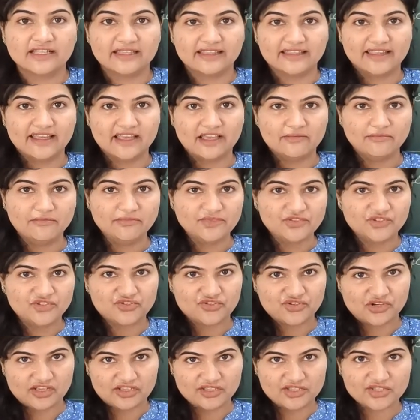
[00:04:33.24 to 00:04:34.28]
them
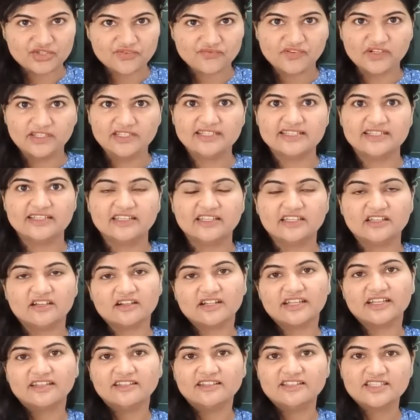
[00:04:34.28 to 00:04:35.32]
transversely
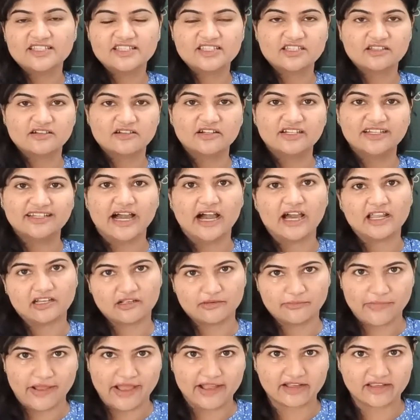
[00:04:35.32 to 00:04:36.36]
against a
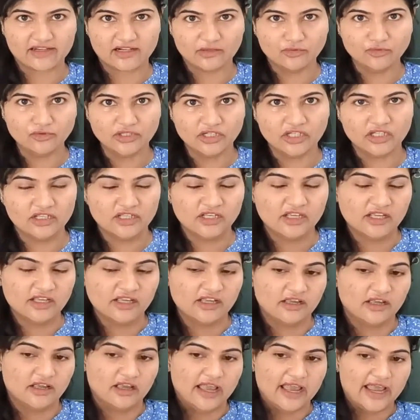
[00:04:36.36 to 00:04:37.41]
dark background,
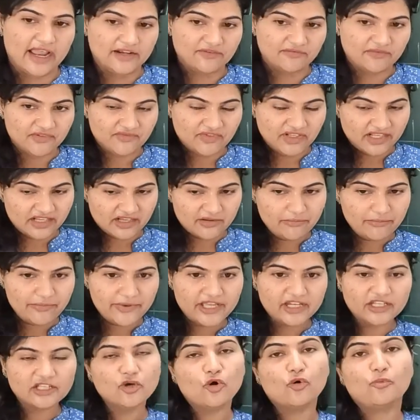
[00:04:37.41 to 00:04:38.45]
and we will
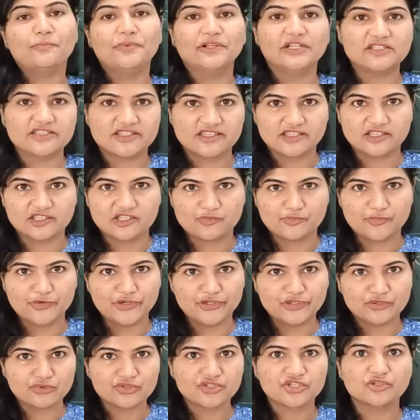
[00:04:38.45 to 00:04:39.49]
compare the opalescence
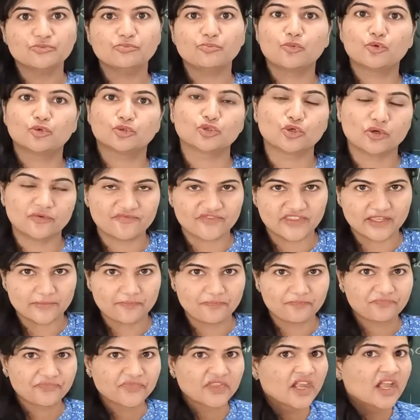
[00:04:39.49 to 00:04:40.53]
produced in both of
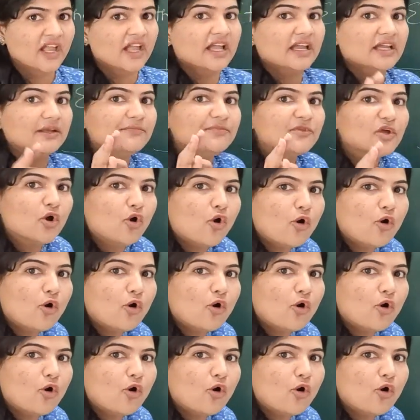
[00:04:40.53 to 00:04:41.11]
them. If the